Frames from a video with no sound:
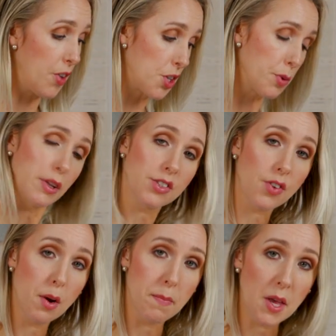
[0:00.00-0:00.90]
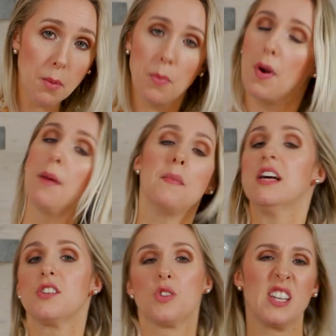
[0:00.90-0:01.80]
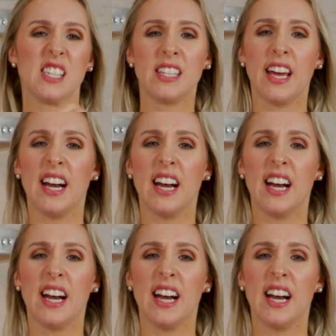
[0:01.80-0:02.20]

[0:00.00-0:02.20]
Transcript: if you're doing this for a meal prep, so that it doesn't